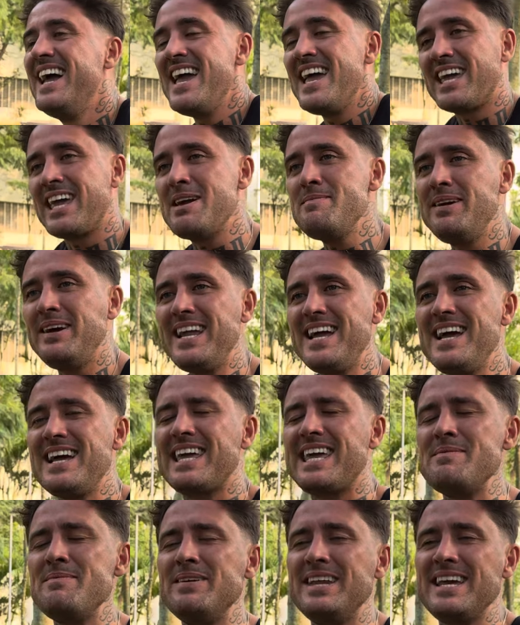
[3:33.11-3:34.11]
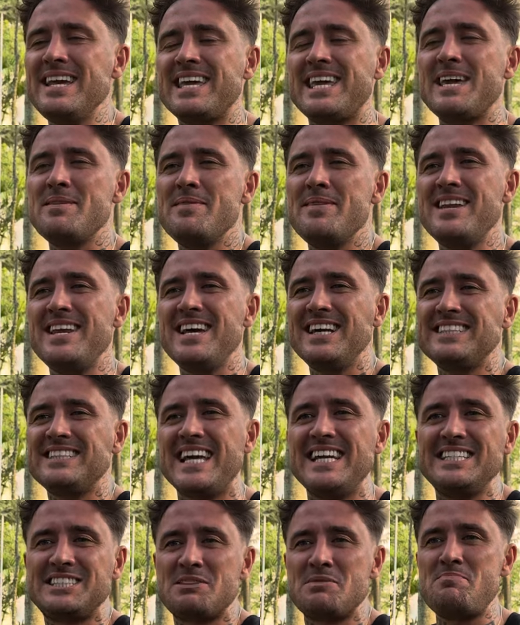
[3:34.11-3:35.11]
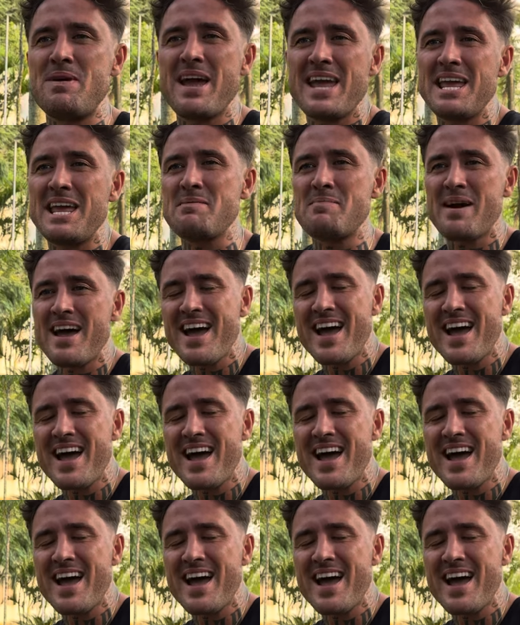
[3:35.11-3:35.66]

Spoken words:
Give me that attention, baby.